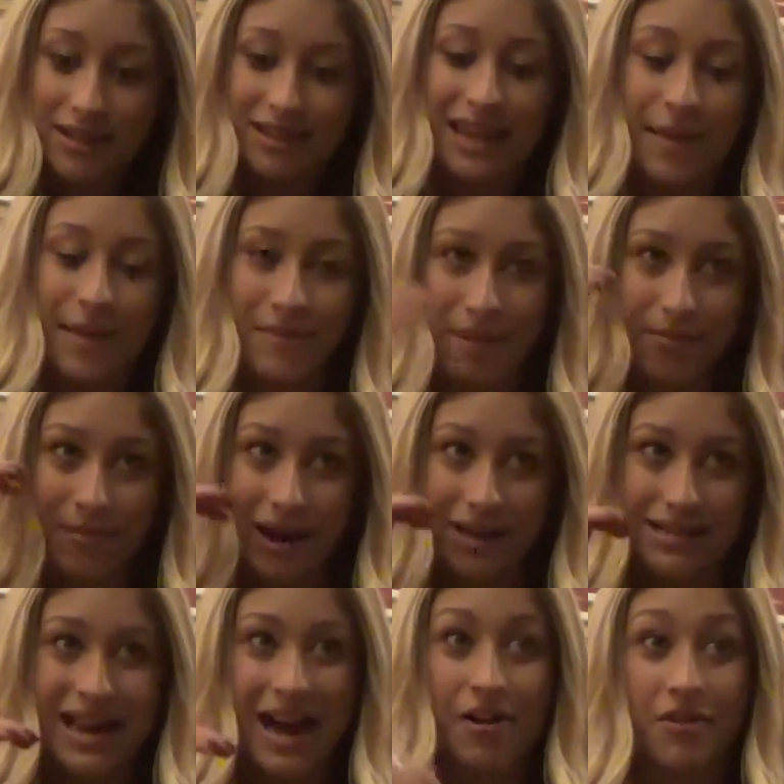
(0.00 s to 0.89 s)
get my
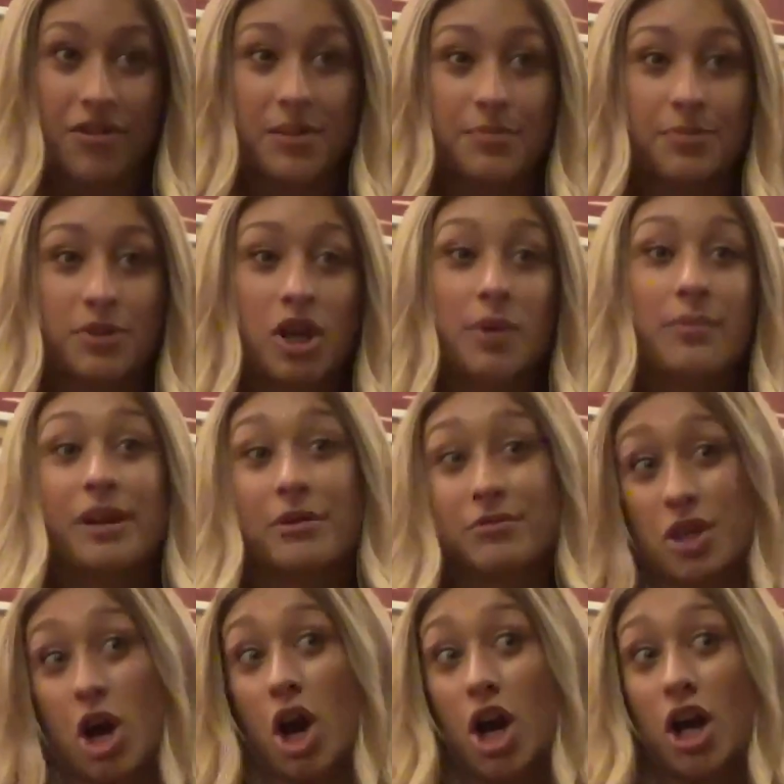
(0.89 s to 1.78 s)
mind out of the blur, but it
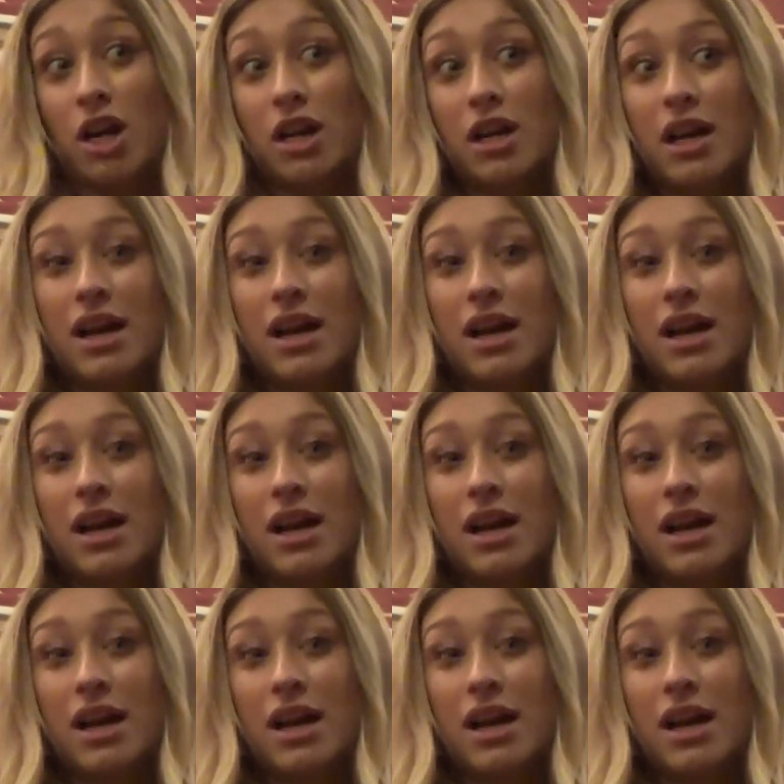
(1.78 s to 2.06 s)
was hard.